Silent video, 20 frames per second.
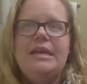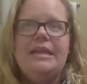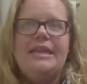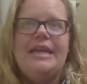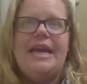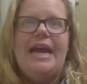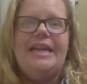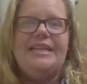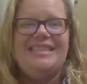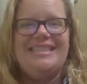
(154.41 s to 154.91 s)

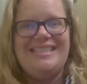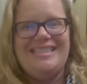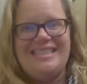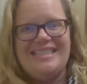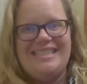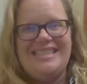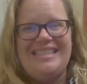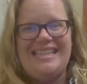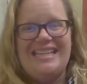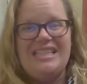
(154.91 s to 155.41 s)
They had to
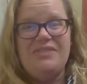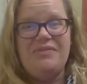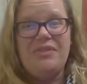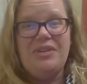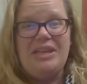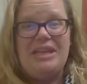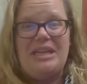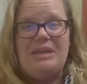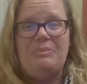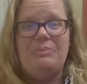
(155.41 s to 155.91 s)

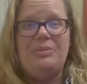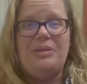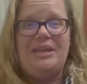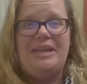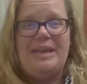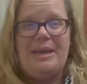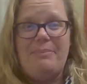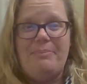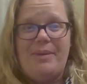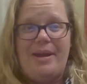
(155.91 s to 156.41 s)
successfully
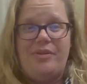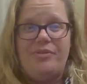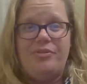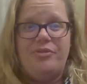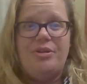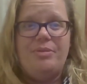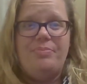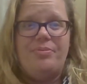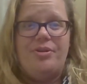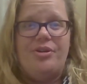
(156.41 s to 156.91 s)
complete a
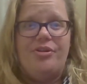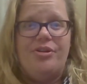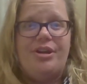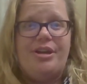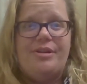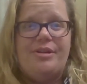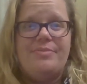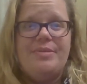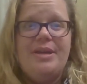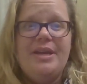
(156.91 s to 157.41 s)
boundary
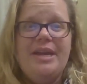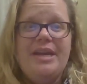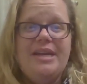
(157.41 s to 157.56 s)
program.